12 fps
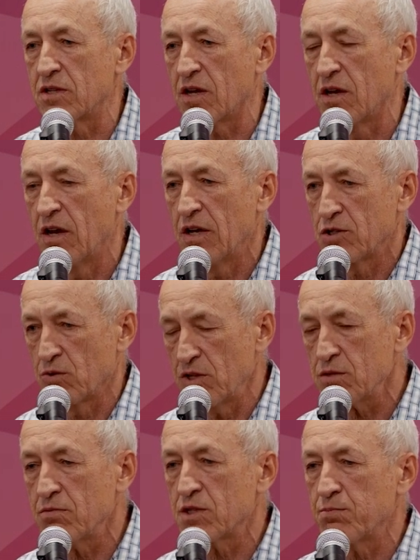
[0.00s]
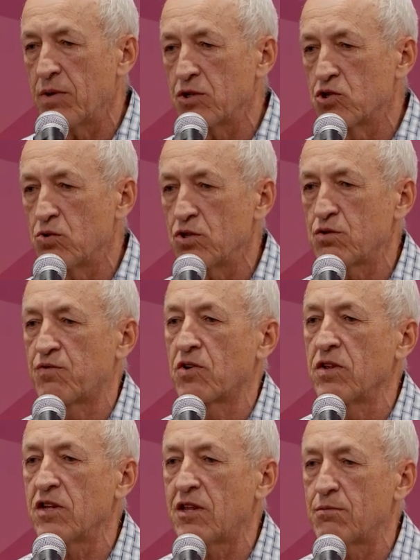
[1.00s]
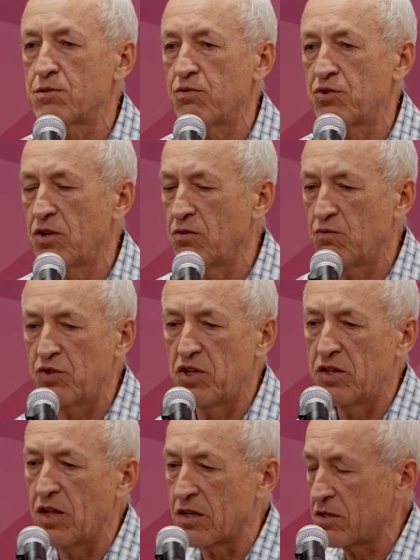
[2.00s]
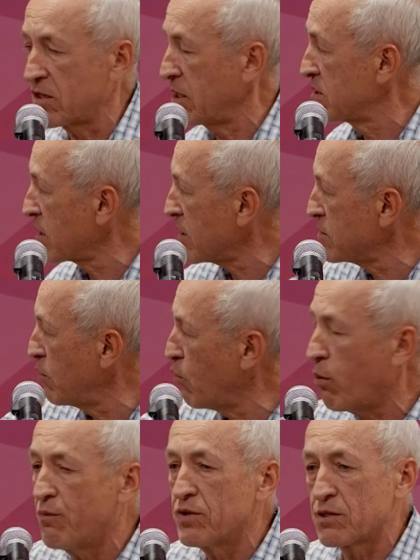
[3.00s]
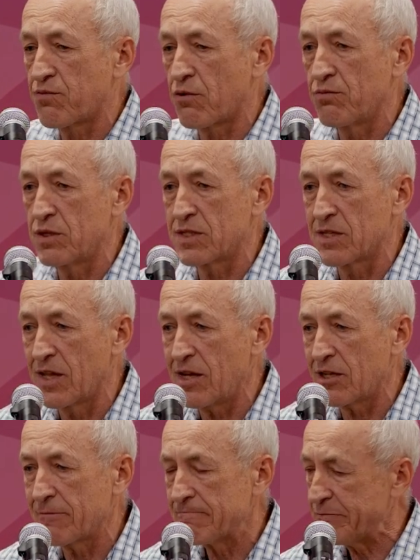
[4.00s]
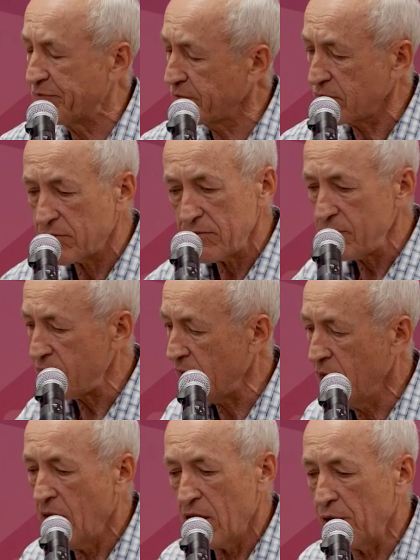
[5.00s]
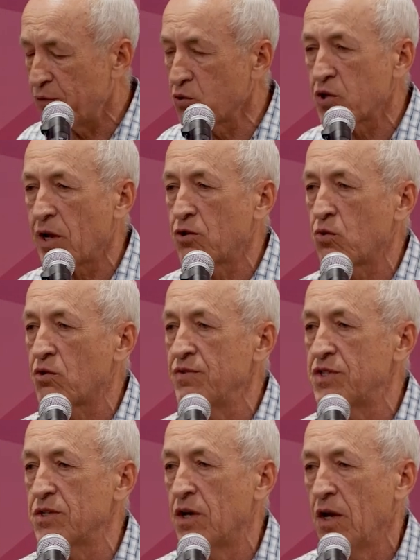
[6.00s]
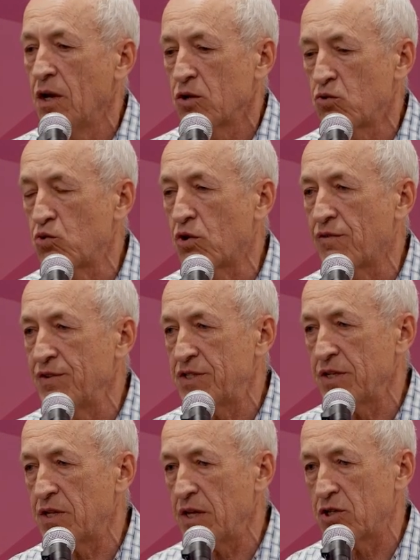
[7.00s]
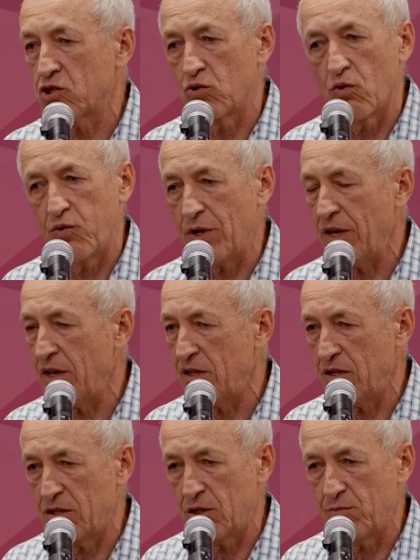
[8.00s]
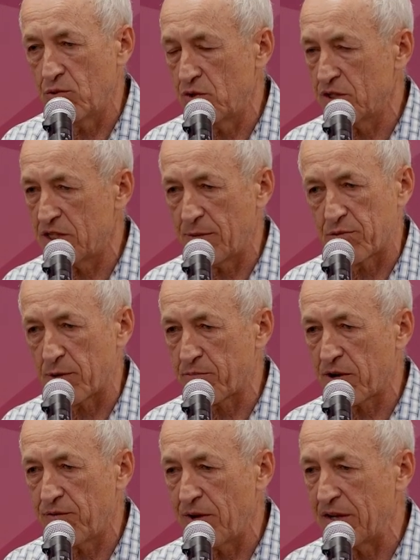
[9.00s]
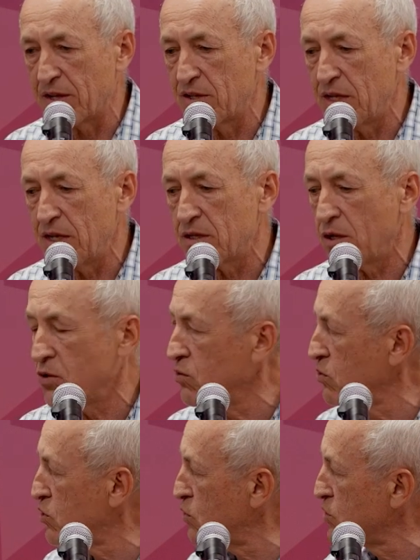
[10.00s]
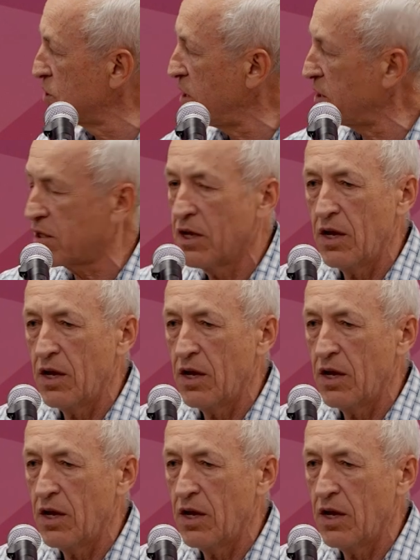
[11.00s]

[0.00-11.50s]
there. So this means majority of clonotypes will be detected. It's rather obvious from this slide. If you try to do the quantitation of any immune receptor profiling data, you need to start